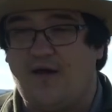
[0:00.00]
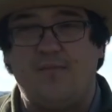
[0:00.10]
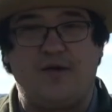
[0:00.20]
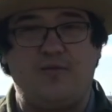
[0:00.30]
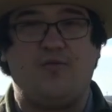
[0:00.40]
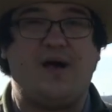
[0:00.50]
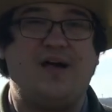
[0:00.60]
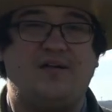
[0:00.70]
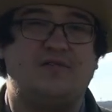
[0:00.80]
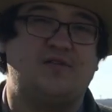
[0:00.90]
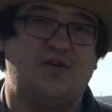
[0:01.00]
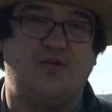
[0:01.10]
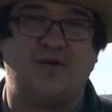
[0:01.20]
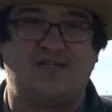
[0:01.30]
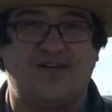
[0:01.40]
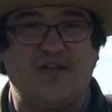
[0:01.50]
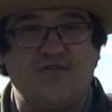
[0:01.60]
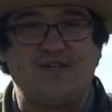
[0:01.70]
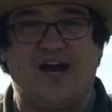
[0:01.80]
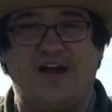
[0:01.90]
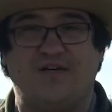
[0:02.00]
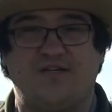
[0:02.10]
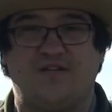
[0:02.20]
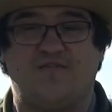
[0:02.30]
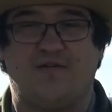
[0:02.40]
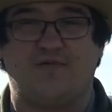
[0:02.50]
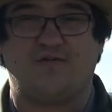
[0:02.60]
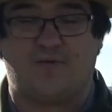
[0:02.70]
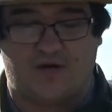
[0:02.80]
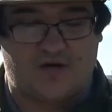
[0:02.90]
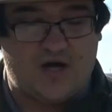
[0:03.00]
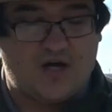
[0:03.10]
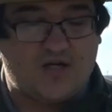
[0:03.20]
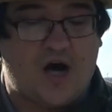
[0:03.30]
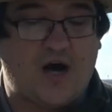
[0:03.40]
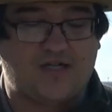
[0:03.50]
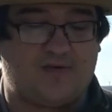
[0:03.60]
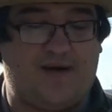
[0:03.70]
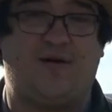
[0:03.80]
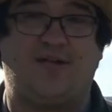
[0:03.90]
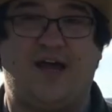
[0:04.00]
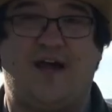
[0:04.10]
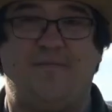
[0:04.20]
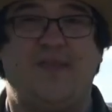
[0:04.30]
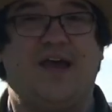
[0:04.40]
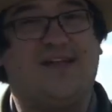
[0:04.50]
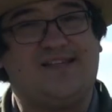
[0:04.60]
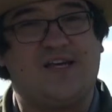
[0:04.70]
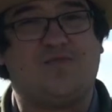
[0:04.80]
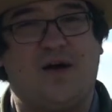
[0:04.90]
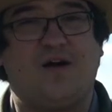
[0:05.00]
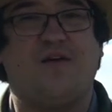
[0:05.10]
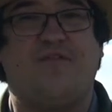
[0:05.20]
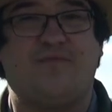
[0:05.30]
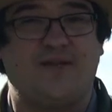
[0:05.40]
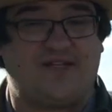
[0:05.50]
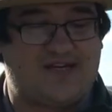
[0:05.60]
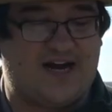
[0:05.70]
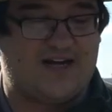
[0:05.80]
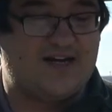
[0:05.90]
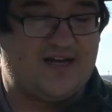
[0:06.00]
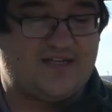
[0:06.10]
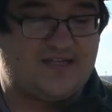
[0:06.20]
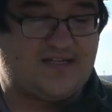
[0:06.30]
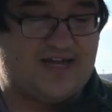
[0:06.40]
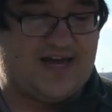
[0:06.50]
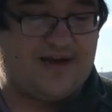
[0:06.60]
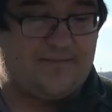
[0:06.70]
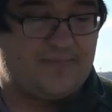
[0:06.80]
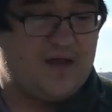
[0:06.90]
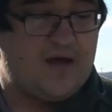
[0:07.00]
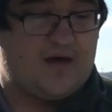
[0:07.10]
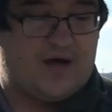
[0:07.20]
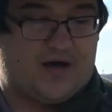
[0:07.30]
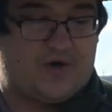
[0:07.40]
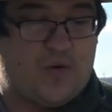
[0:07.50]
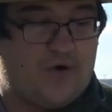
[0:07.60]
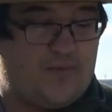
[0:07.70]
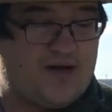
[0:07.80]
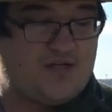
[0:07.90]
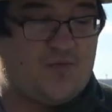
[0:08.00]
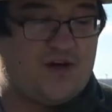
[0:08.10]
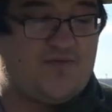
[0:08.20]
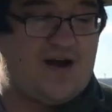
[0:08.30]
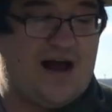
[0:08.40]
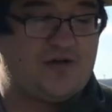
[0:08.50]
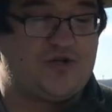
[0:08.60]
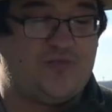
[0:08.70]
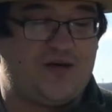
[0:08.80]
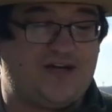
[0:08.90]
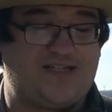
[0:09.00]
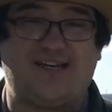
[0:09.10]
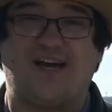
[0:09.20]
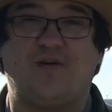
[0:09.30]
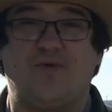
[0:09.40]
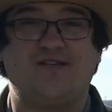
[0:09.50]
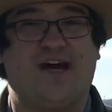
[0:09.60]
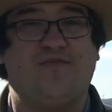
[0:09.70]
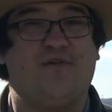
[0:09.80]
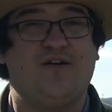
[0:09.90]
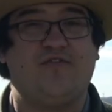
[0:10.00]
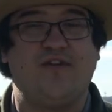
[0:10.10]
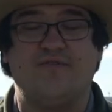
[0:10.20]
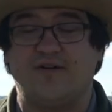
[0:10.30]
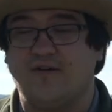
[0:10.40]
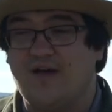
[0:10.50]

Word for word: Mamie Wells, who is another diarist in Fredericksburg, talks about that and says why her family decided to stay. Uh, quote, because one of our household being sick with typhoid fever.